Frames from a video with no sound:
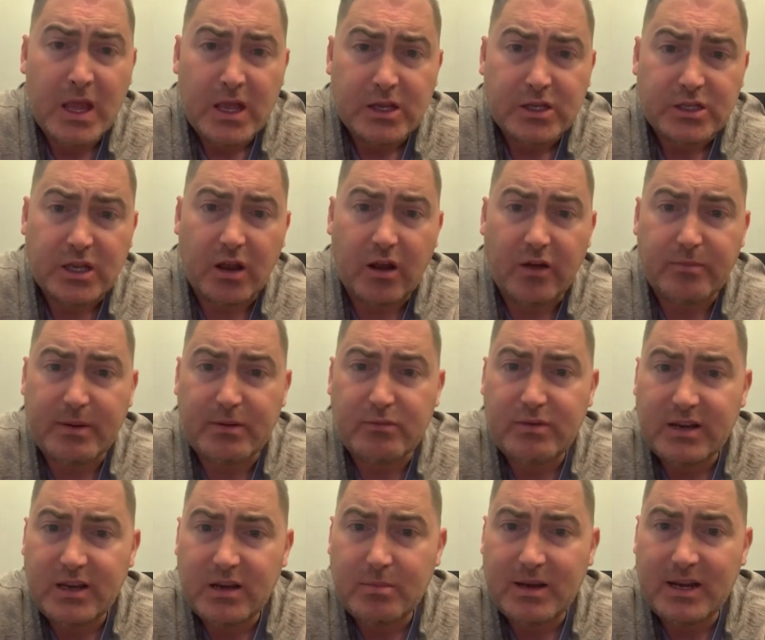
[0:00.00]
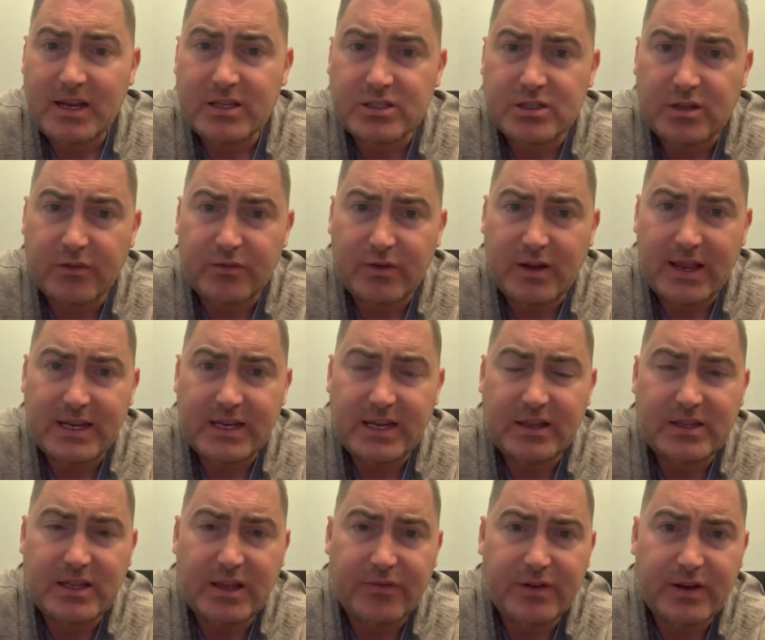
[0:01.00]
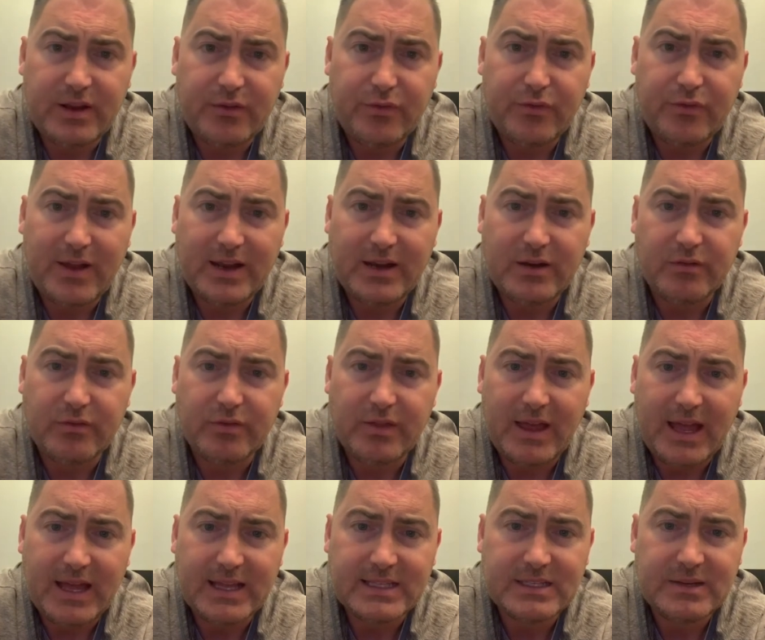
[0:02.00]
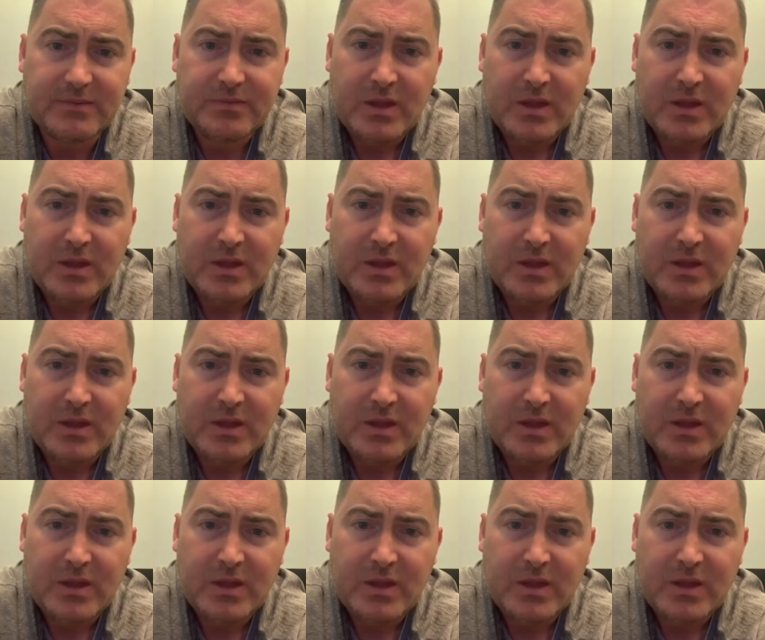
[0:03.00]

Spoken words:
So I've been reading a bit of his stuff lately, definitely a fan of that.